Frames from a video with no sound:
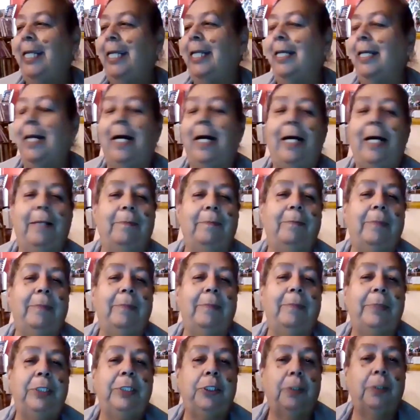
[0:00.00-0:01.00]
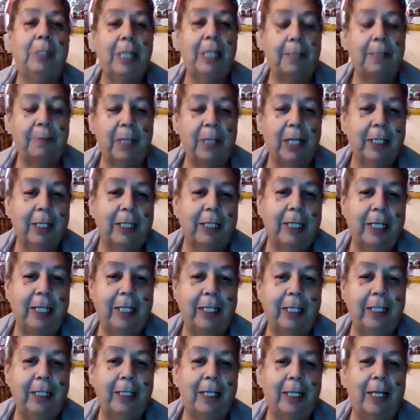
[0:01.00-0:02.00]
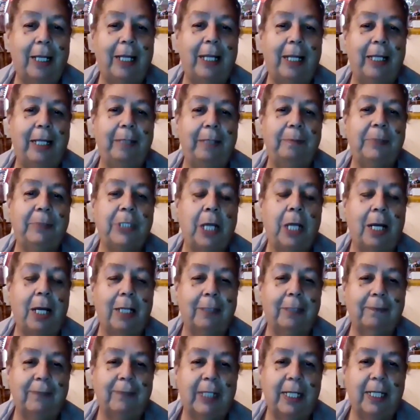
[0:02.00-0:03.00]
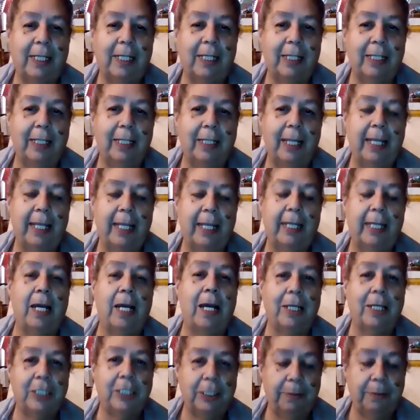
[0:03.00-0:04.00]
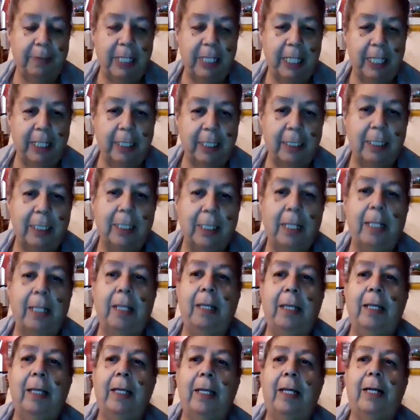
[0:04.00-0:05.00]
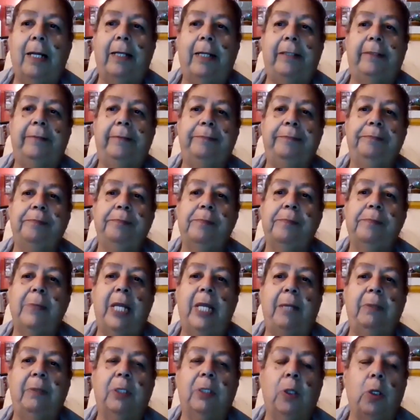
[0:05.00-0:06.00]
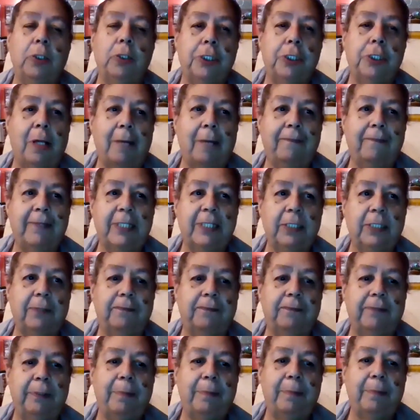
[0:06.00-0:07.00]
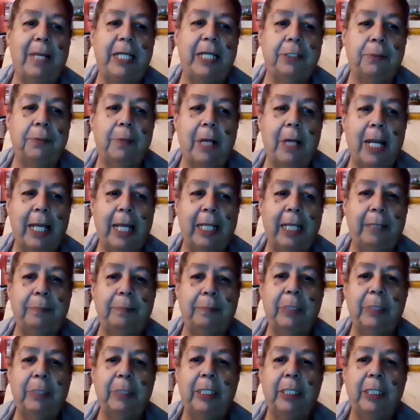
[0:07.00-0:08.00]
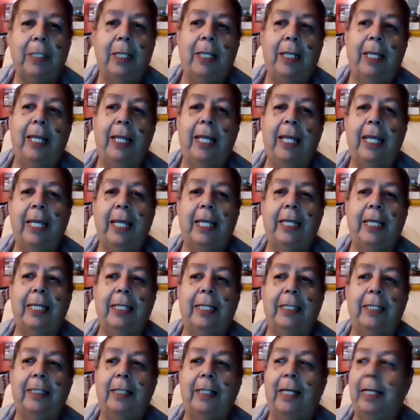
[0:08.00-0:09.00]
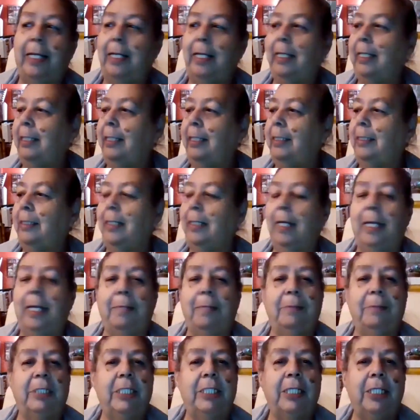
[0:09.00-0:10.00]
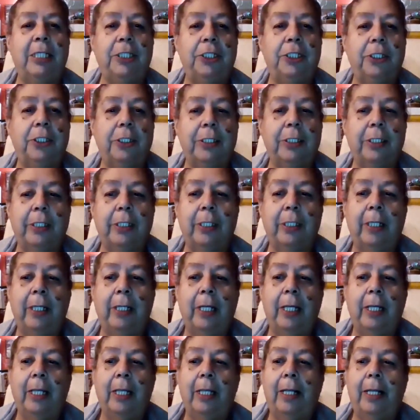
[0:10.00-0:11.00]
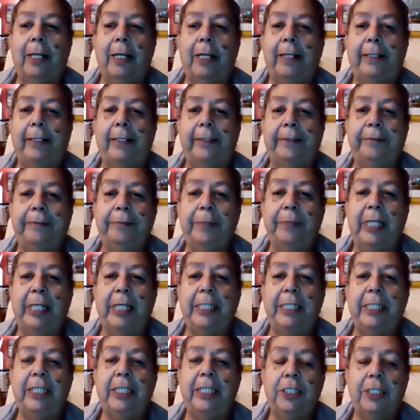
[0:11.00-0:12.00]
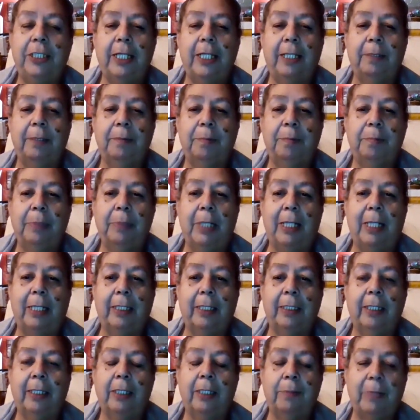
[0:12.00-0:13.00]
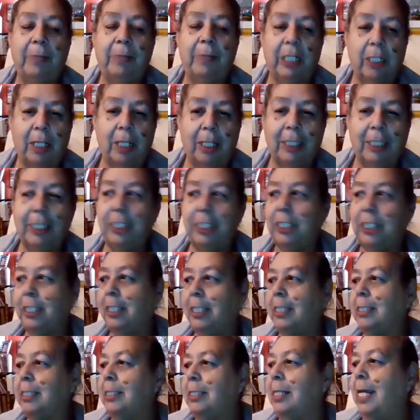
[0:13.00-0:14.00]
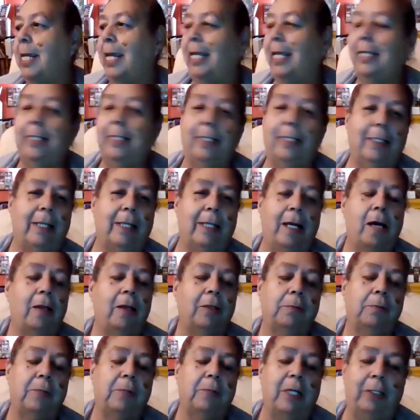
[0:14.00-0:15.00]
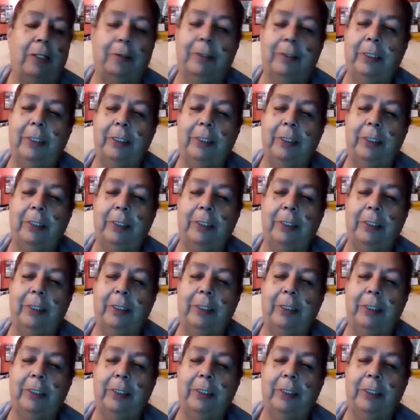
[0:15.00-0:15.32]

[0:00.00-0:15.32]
I'm Julia Bogany. I'm Tongva and a Hachiman. I'm the culture officer for my tribe, and I'm a teacher. I teach at Claremont colleges and all around